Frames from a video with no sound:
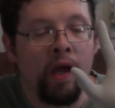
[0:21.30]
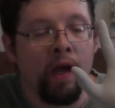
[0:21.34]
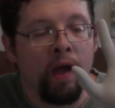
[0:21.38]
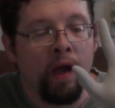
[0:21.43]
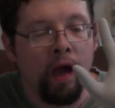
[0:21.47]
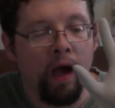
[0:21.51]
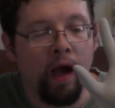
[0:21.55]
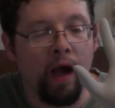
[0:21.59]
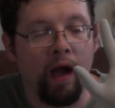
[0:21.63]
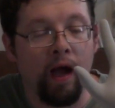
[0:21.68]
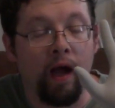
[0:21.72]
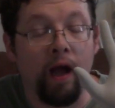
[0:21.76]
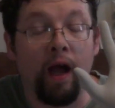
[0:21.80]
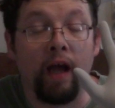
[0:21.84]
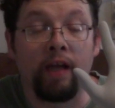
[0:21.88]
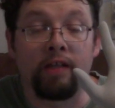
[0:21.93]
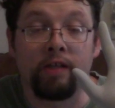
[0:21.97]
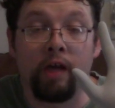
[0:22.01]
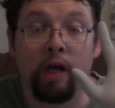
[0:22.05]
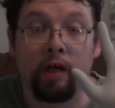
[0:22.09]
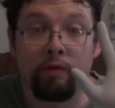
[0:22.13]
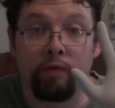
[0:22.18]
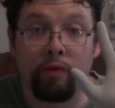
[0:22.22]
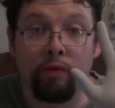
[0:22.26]
I
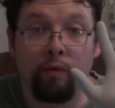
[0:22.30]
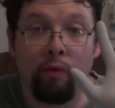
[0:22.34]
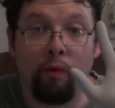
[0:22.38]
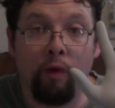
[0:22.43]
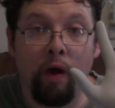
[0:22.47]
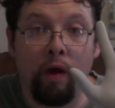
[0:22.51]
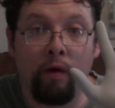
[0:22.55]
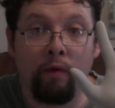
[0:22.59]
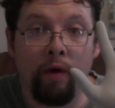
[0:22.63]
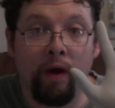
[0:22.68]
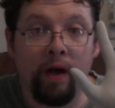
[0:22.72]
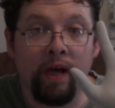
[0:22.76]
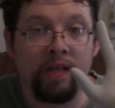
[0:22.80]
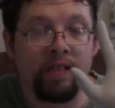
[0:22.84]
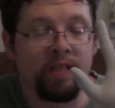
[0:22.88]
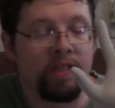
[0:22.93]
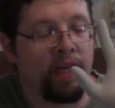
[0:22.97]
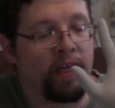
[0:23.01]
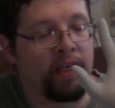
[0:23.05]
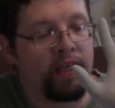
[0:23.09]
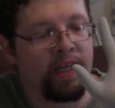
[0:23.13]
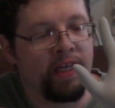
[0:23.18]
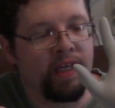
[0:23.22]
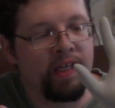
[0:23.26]
talked with Rawice, and
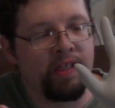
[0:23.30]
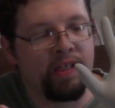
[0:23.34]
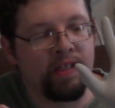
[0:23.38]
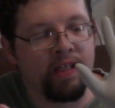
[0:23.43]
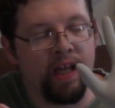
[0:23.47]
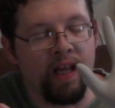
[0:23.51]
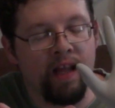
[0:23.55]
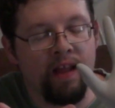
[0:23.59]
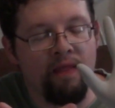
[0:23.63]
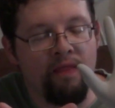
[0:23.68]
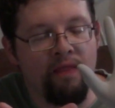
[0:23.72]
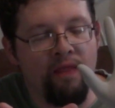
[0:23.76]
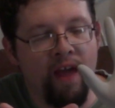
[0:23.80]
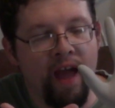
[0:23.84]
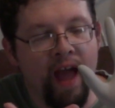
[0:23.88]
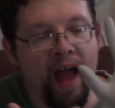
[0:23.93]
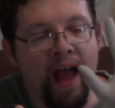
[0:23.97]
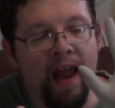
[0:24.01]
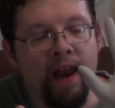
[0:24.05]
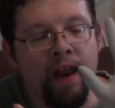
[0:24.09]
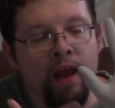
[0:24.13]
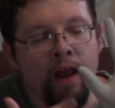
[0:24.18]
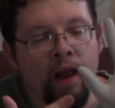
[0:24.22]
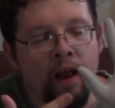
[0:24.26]
he said
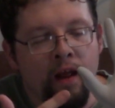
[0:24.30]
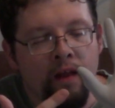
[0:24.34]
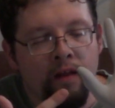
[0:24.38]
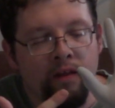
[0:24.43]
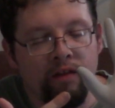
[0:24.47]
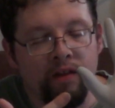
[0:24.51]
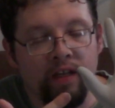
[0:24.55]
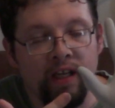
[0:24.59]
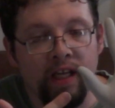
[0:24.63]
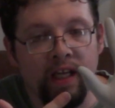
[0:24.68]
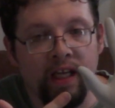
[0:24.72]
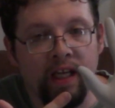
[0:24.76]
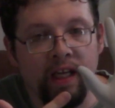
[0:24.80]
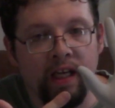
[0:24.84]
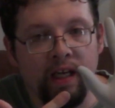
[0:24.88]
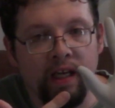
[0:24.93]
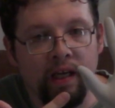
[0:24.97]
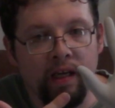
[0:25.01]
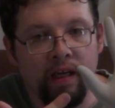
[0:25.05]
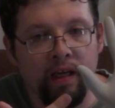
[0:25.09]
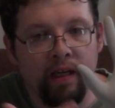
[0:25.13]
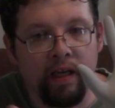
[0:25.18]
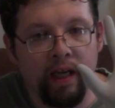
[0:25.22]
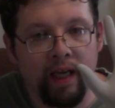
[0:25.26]
that the
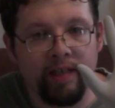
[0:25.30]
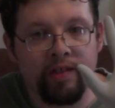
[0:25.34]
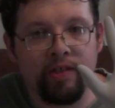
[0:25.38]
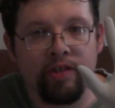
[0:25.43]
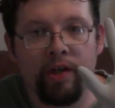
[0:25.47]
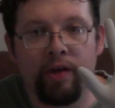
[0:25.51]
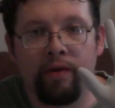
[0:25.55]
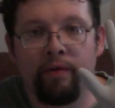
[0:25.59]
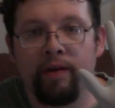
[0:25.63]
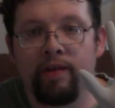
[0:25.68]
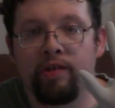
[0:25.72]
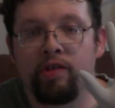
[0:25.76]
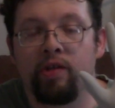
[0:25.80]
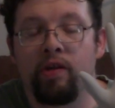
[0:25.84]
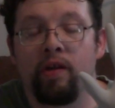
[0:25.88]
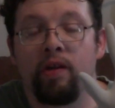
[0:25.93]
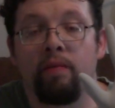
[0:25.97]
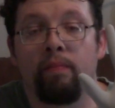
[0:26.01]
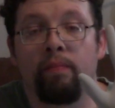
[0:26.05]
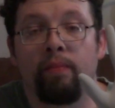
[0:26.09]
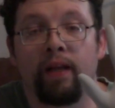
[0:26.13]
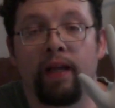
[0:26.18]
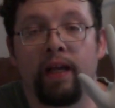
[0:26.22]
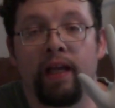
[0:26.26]
next generation Hidden
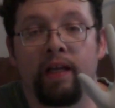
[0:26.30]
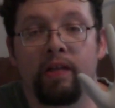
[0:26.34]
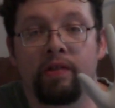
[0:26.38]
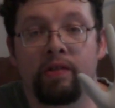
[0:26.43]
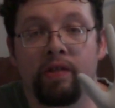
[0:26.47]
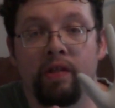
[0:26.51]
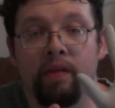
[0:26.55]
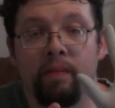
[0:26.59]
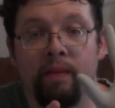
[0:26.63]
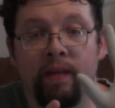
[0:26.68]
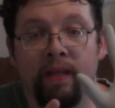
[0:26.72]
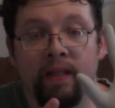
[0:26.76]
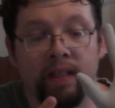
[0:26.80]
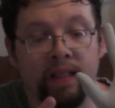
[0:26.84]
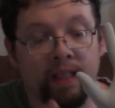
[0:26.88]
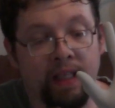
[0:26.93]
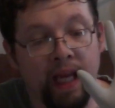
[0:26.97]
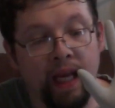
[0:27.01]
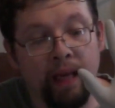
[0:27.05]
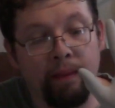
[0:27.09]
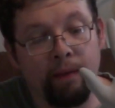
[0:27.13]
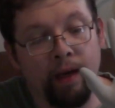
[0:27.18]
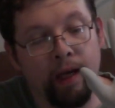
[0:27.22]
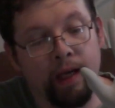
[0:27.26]
Blade is going to be the
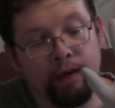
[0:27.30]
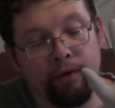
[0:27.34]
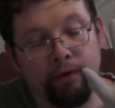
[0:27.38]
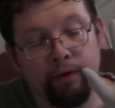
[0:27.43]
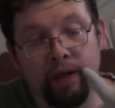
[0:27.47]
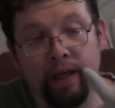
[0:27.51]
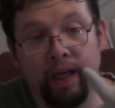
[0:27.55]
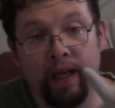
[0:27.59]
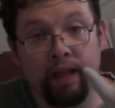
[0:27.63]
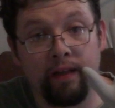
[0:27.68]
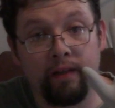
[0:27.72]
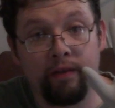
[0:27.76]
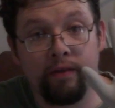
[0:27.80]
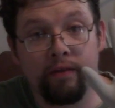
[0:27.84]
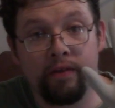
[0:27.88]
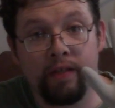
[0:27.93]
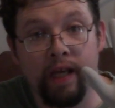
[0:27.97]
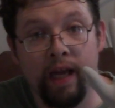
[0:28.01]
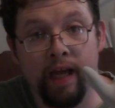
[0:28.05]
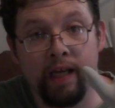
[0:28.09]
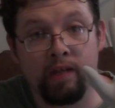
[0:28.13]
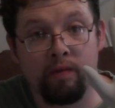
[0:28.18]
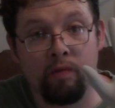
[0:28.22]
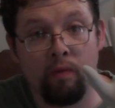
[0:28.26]
game accurate colors,
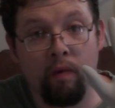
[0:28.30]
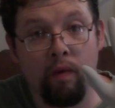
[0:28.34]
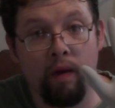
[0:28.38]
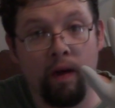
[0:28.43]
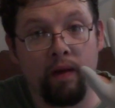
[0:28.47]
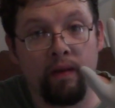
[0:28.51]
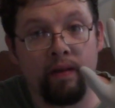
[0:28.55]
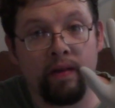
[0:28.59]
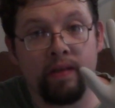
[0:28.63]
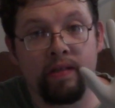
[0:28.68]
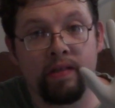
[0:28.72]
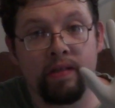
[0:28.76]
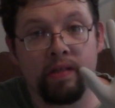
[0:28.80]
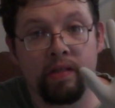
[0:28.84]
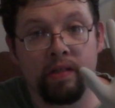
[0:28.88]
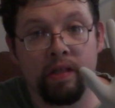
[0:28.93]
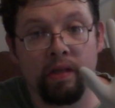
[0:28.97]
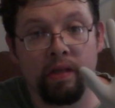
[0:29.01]
as well as it's going